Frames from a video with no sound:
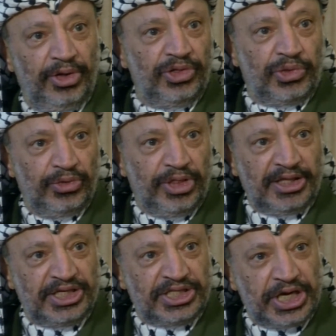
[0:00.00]
through the
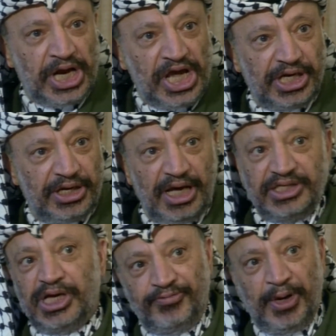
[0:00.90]
assassination
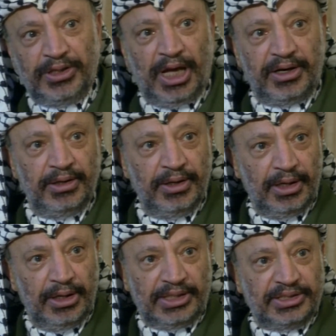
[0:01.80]
as had been done
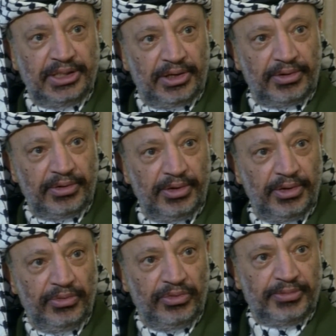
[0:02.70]
last year
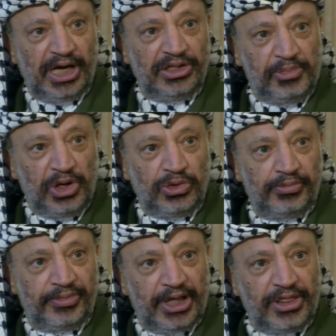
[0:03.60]
with my deputy
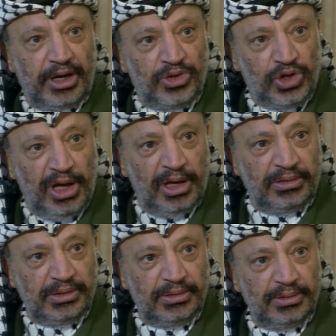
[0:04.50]
brother Abu
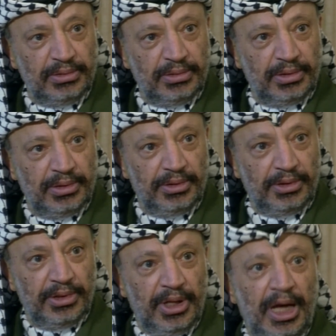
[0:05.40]
Jihad.
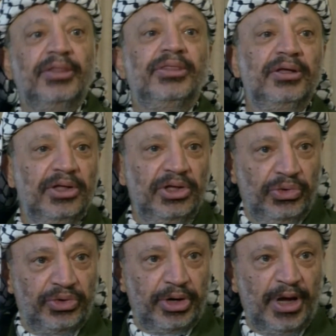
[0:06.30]
And
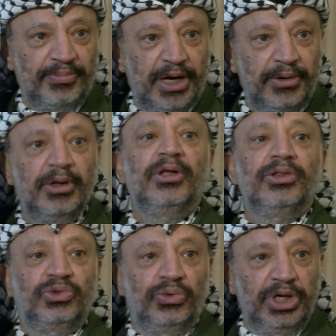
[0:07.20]
you remember
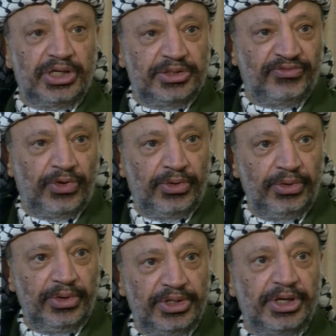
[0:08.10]
2 years before,
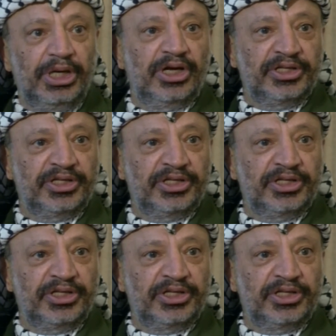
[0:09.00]
3 years